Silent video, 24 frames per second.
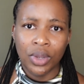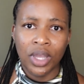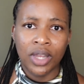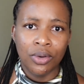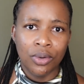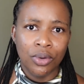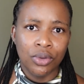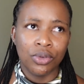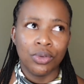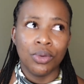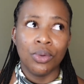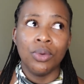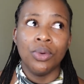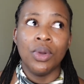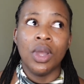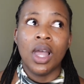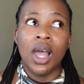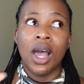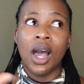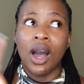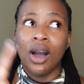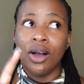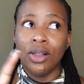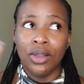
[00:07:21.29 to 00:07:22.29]
And also,
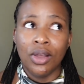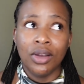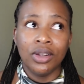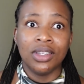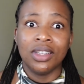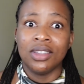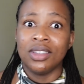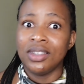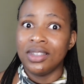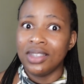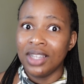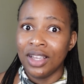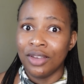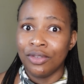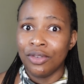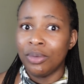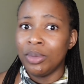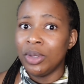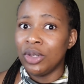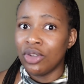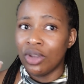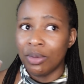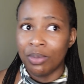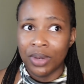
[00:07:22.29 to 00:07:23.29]
how long does it take for
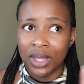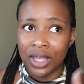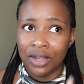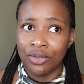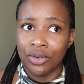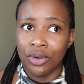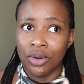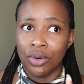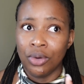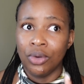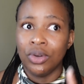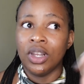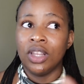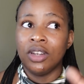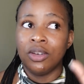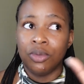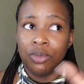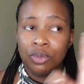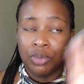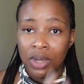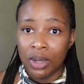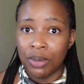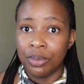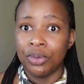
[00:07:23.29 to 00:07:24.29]
me to apply for a loan and
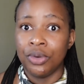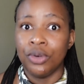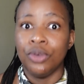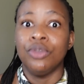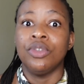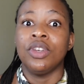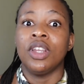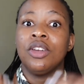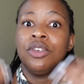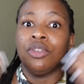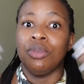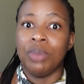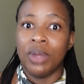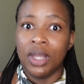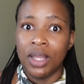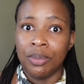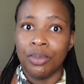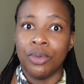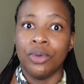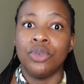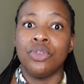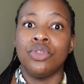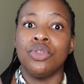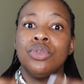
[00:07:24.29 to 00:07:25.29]
to be approved and to be
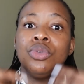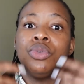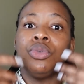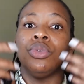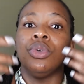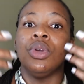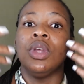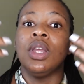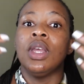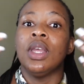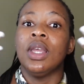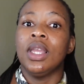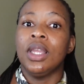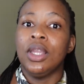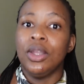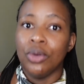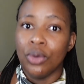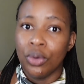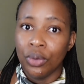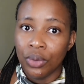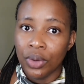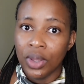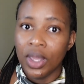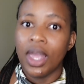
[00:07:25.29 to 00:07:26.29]
able to, you
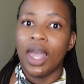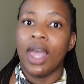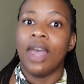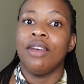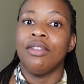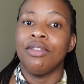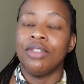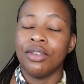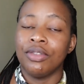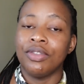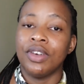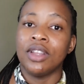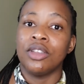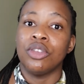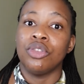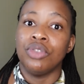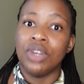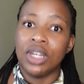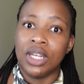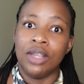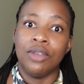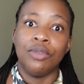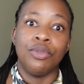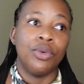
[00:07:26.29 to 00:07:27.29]
know, have the funds
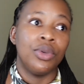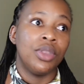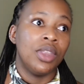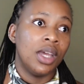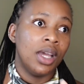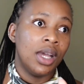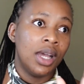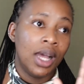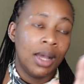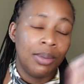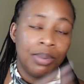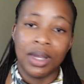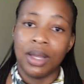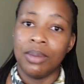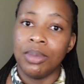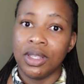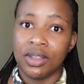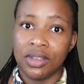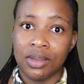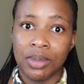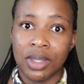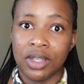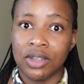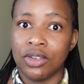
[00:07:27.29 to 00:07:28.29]
ready for the upcoming
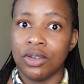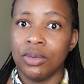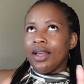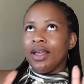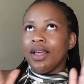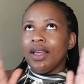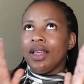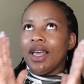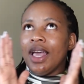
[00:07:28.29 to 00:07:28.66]
semester?